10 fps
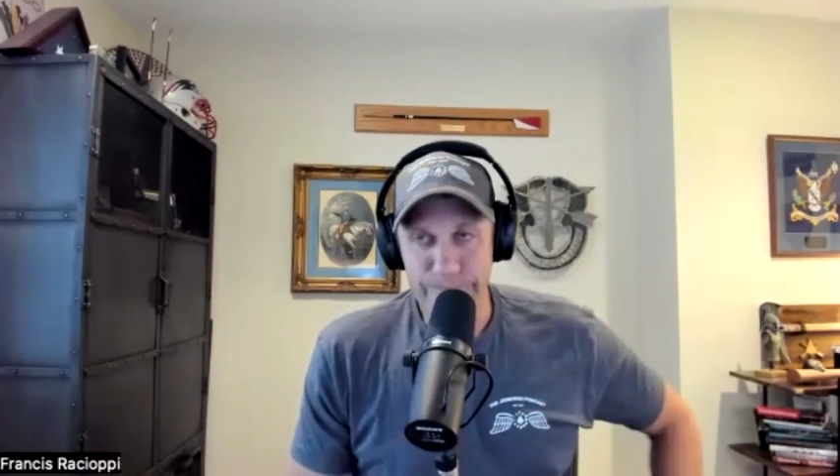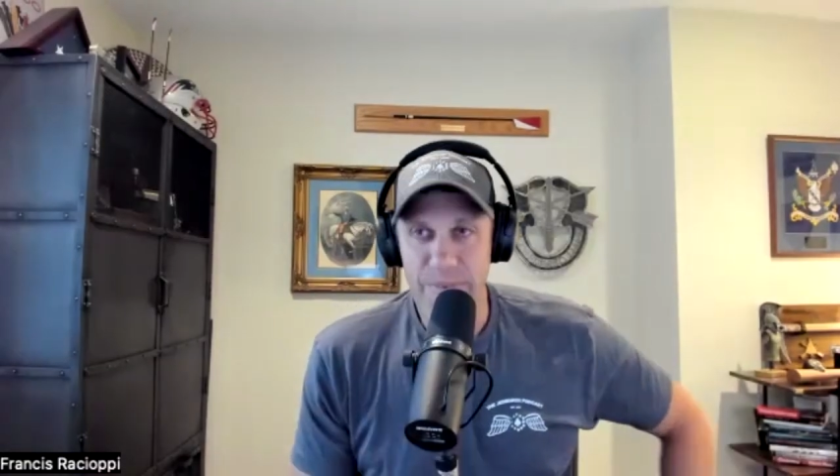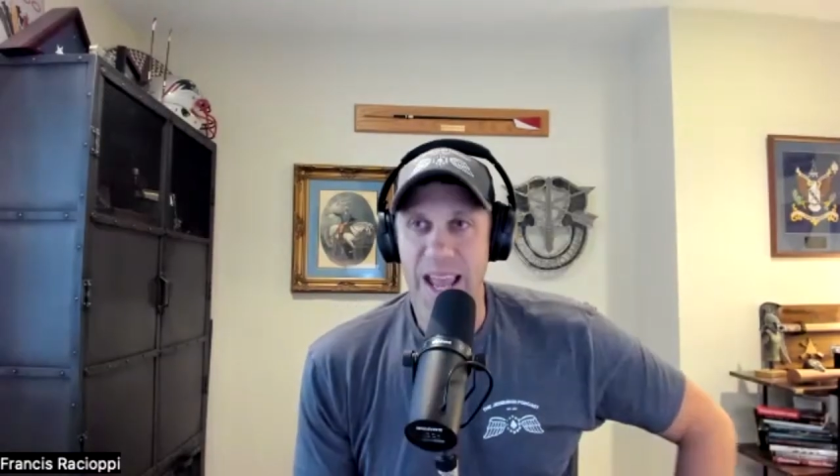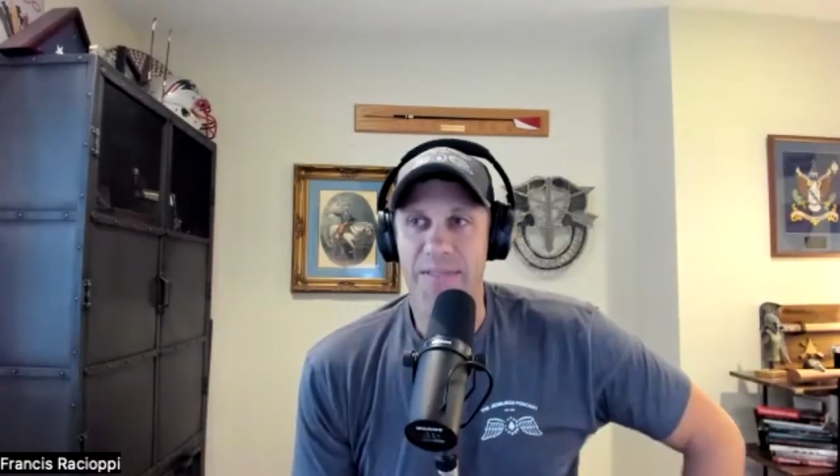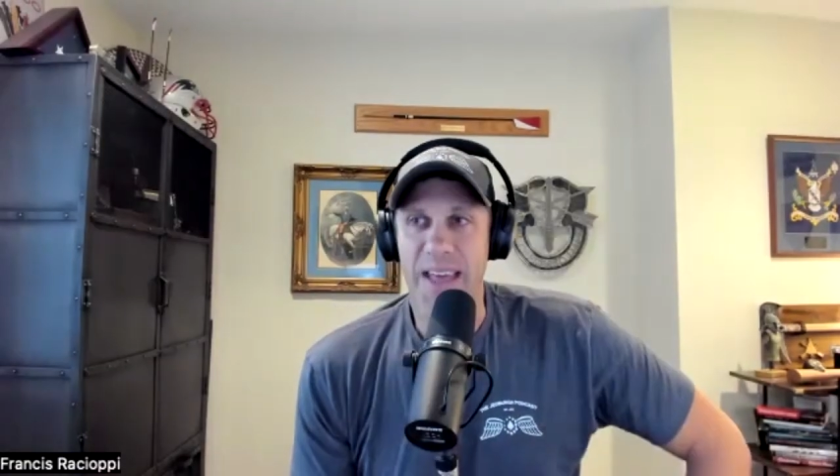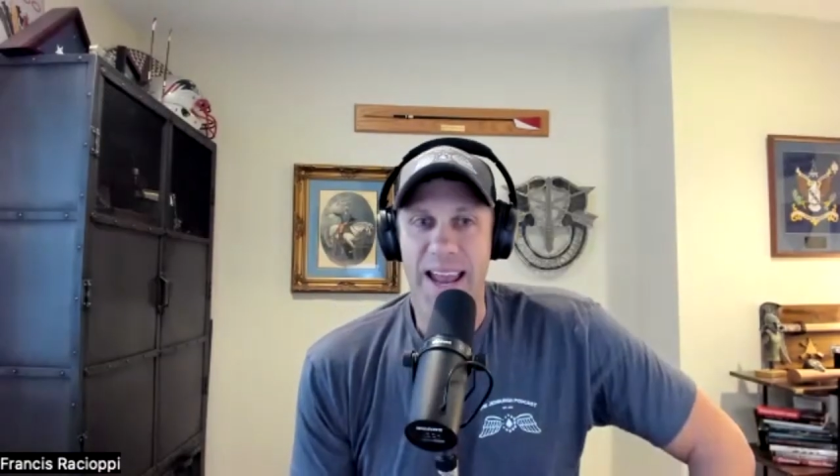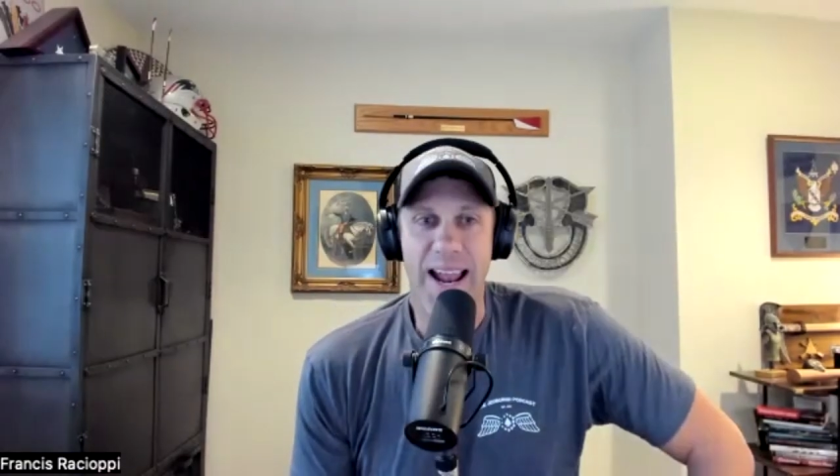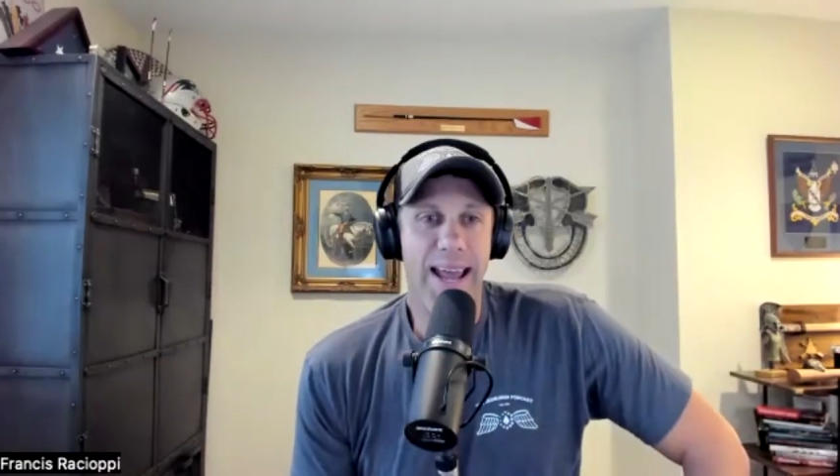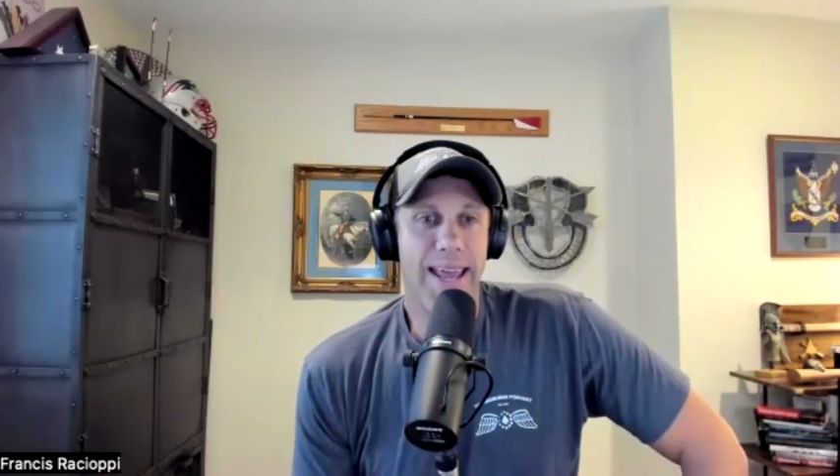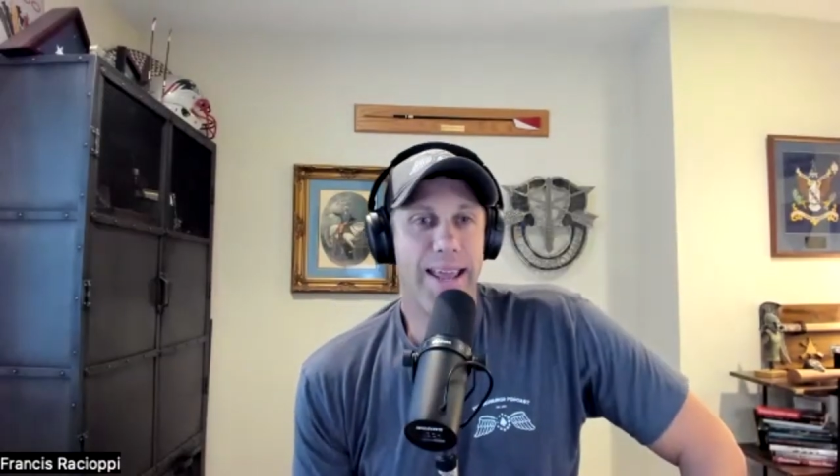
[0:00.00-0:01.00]
and then
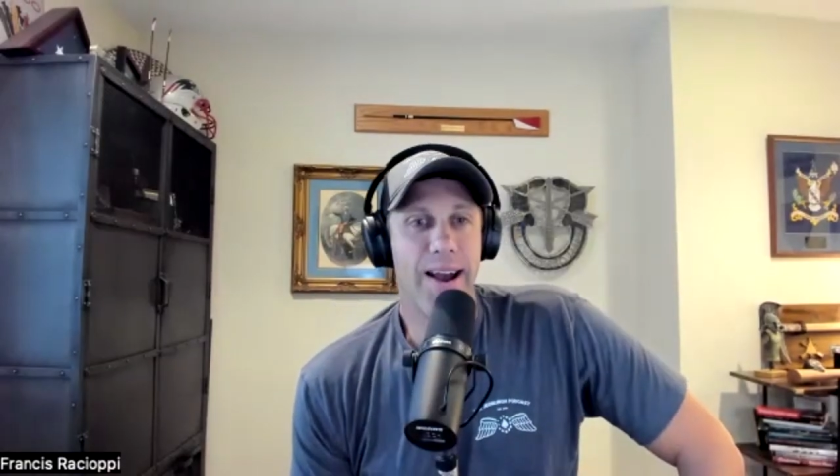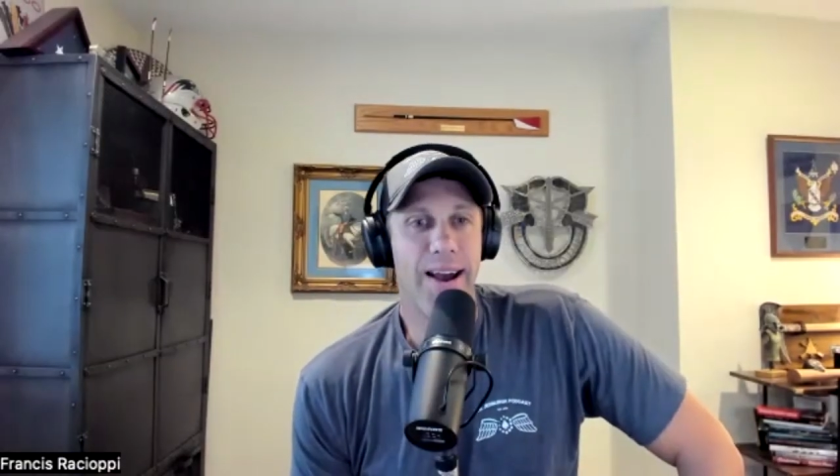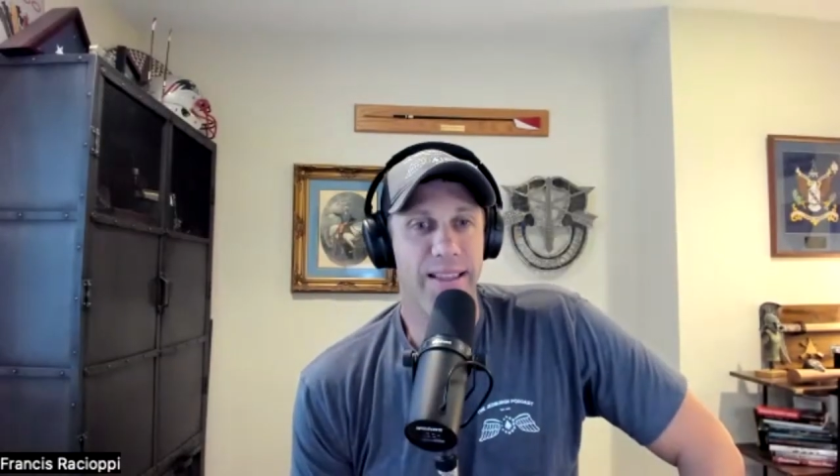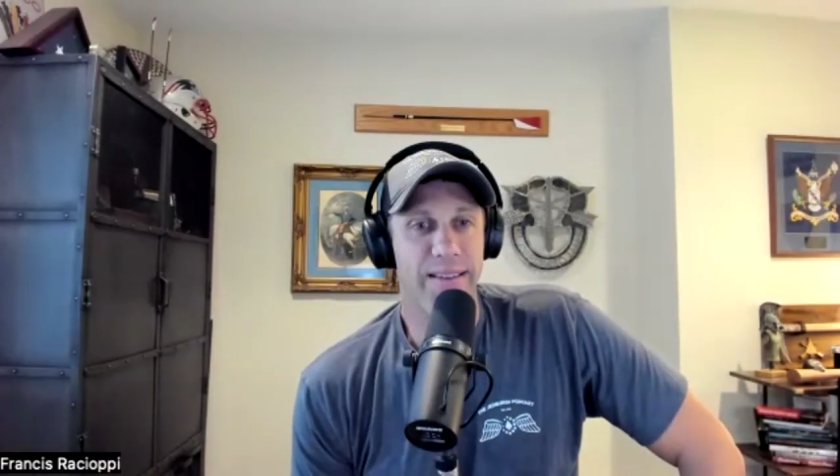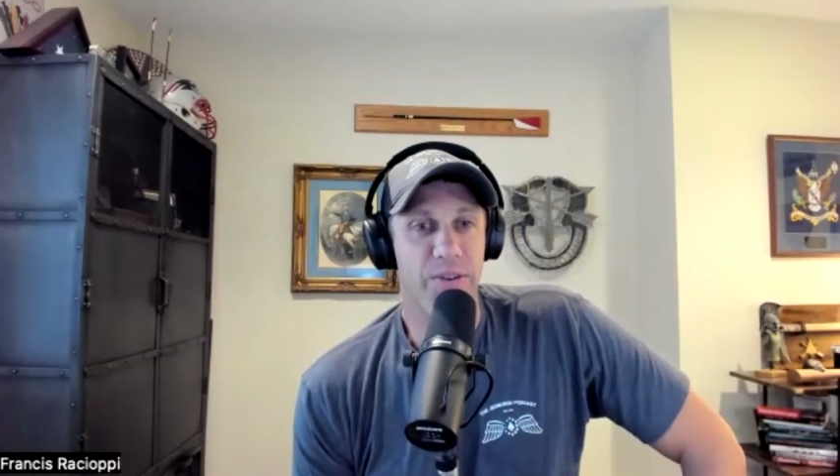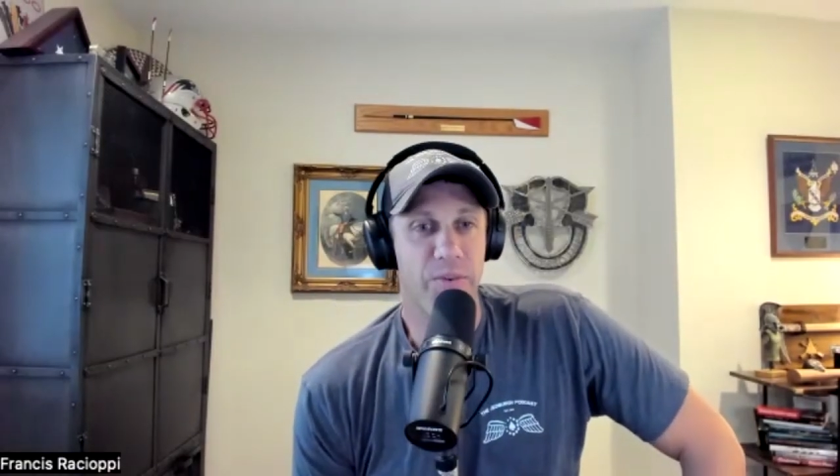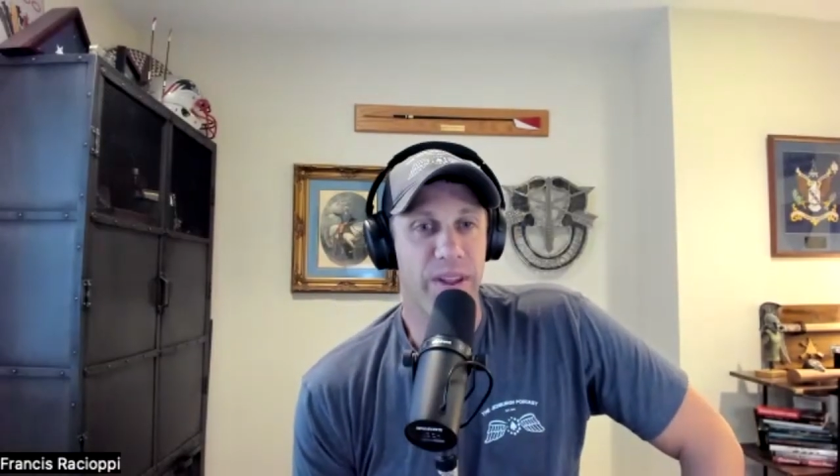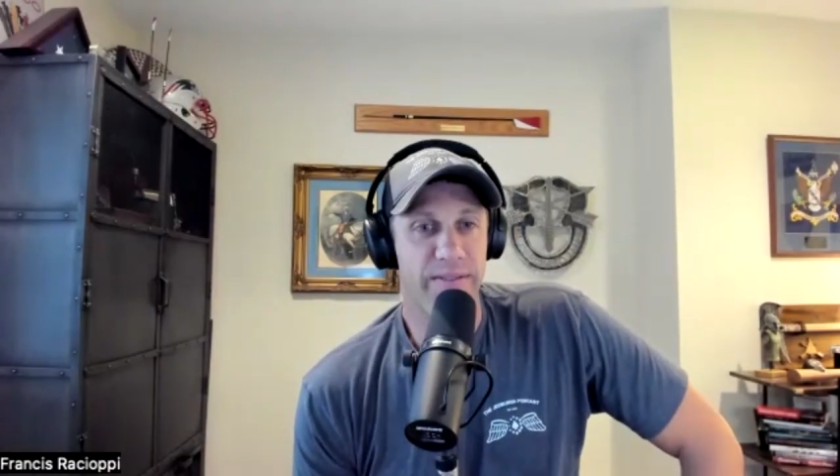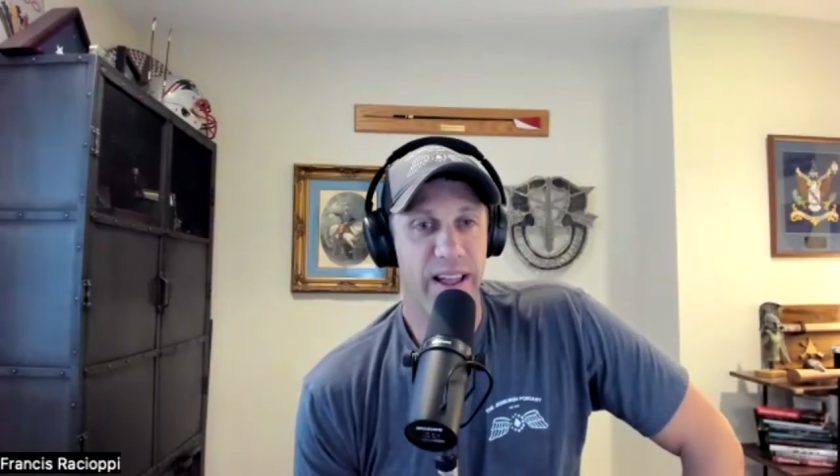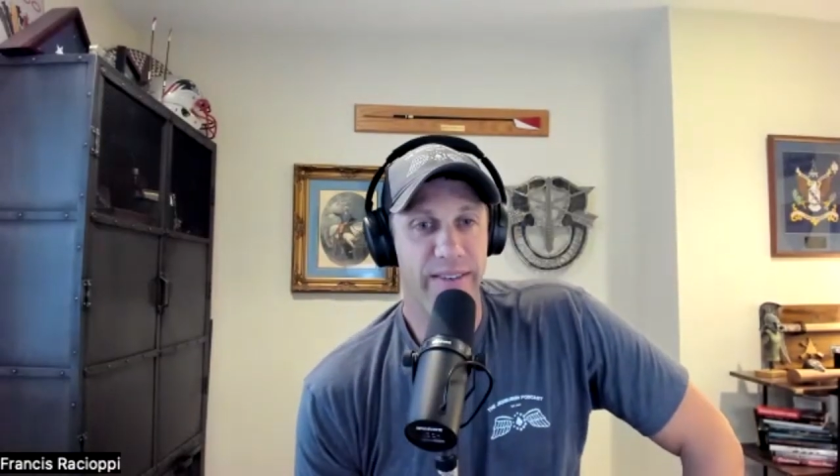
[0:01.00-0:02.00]
I, you know, I lived we
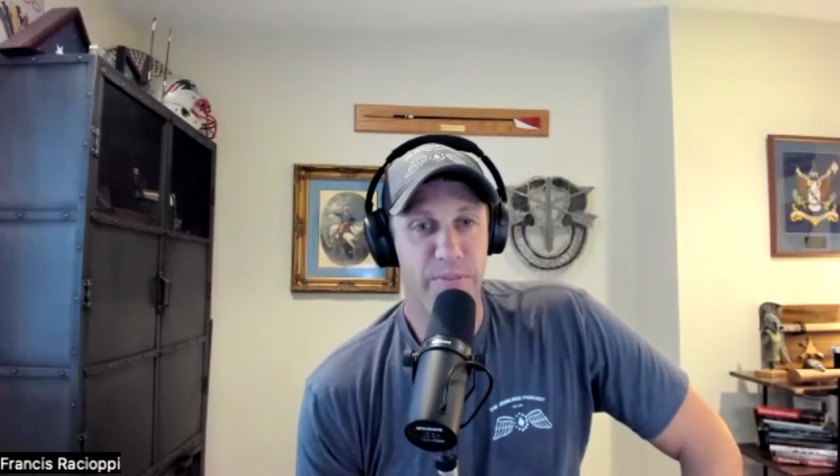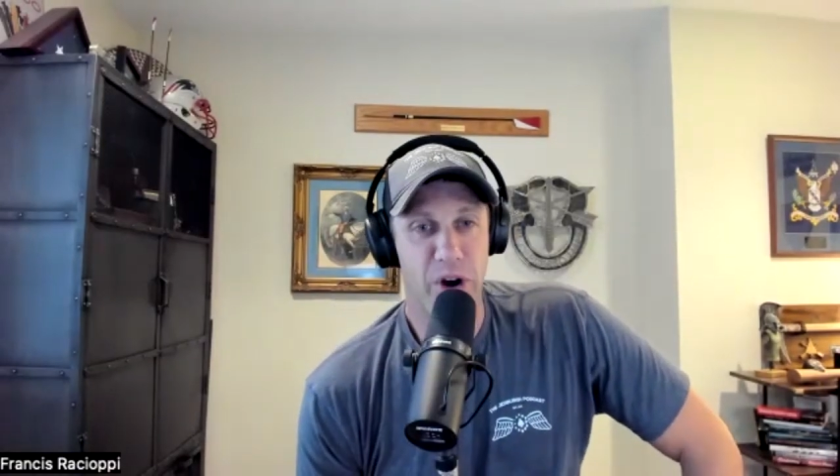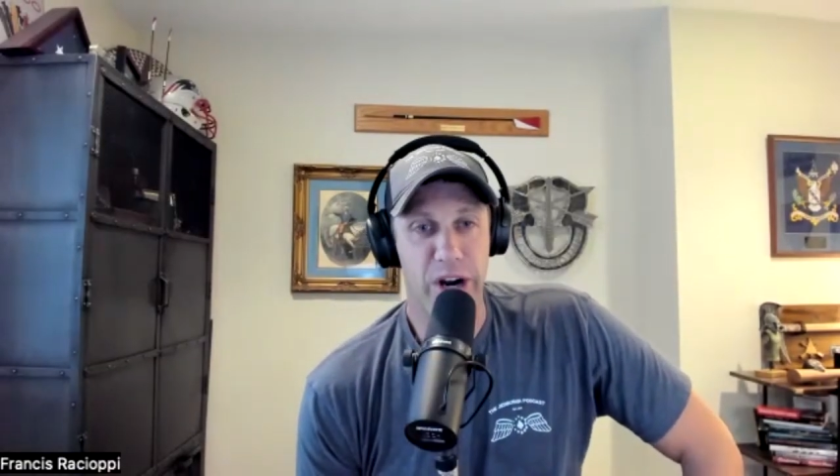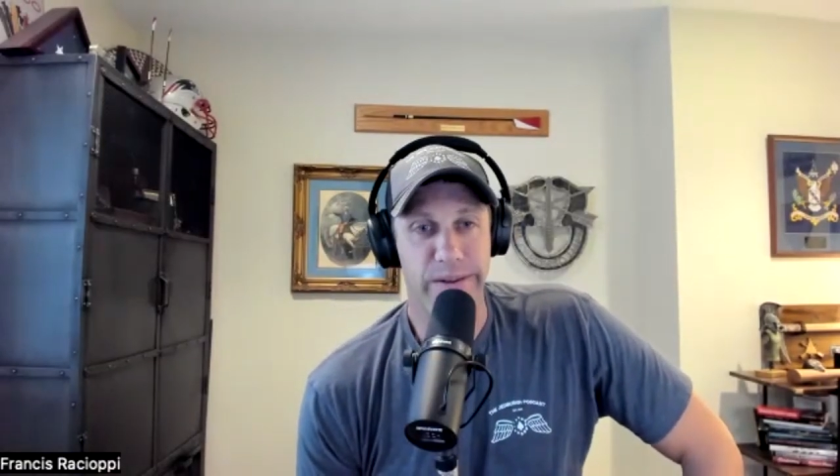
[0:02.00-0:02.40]
lived a life apart.